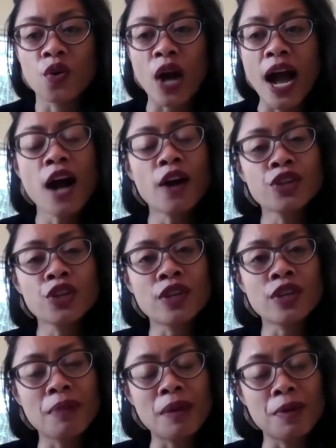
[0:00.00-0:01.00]
how you
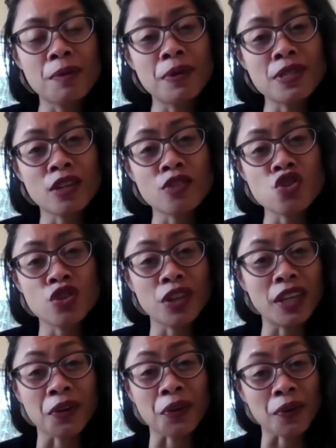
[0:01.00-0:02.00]
can maybe
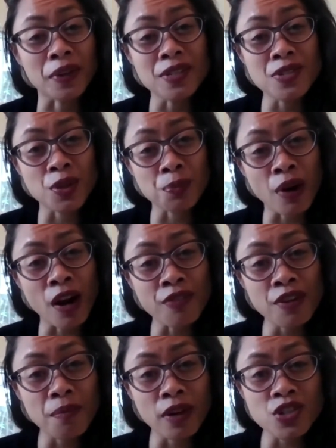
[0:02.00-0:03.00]
potentially increase your
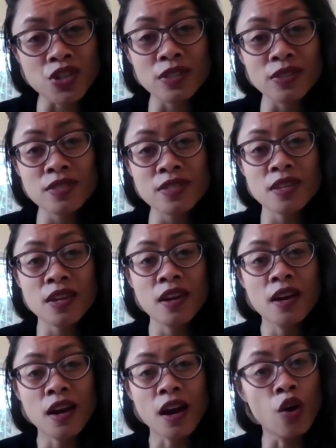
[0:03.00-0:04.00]
profit margins
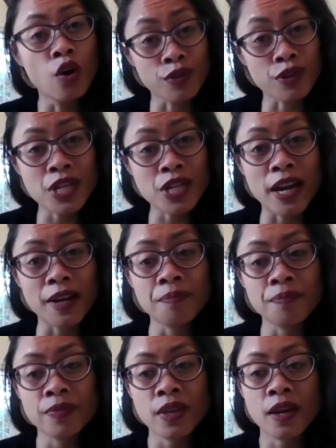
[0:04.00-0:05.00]
over
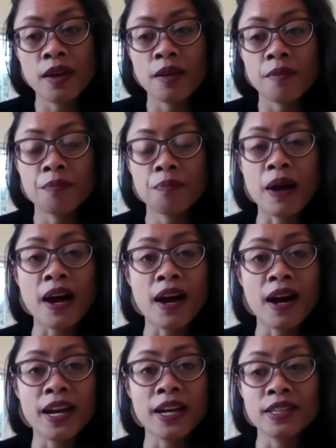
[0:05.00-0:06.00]
time
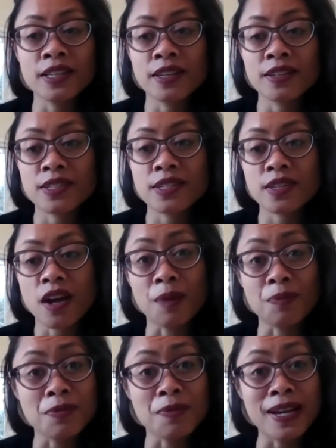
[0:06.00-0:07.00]
by
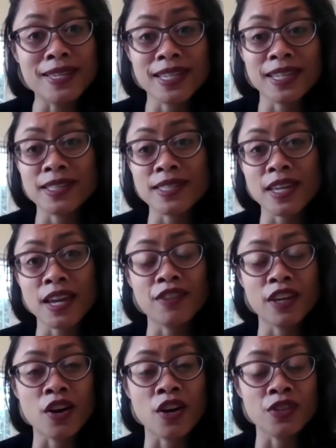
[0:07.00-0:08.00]
optimizing and
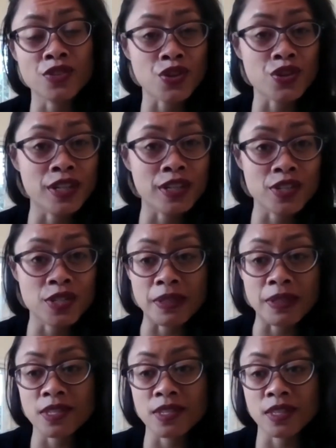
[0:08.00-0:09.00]
saving on certain
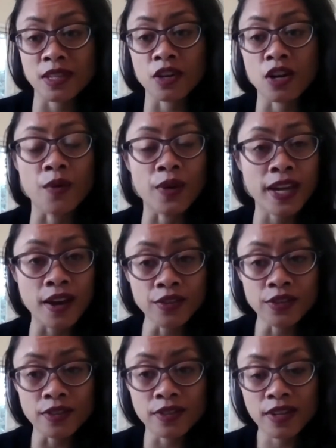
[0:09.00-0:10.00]
expenses that are going
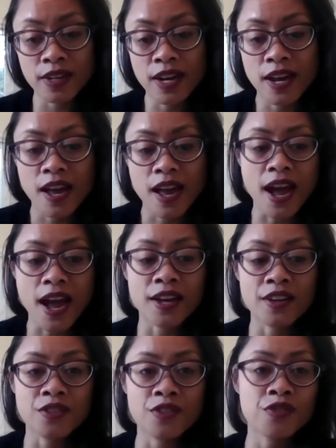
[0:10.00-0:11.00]
out,
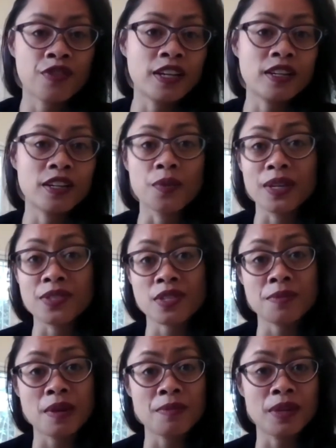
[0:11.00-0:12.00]
and finding ways
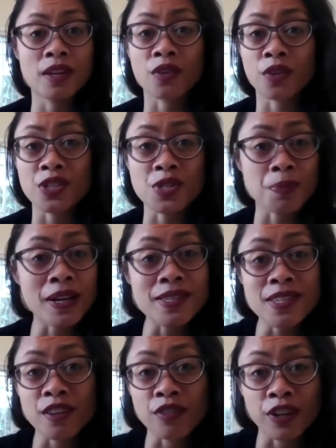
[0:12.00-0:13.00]
to maybe increase
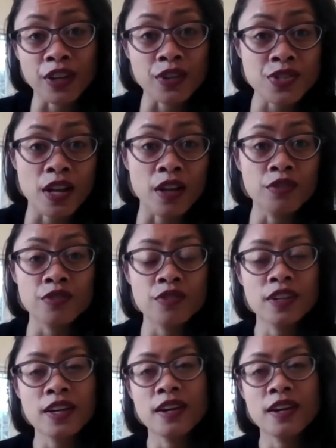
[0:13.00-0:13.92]
pricing for yourself.